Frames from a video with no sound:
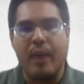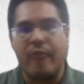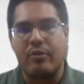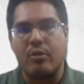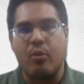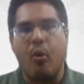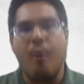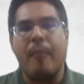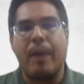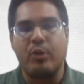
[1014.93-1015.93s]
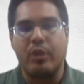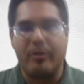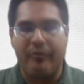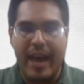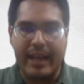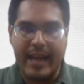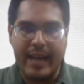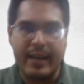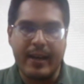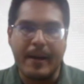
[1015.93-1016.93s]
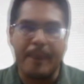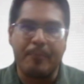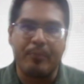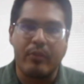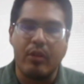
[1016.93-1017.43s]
we have to warm up to the fact that um,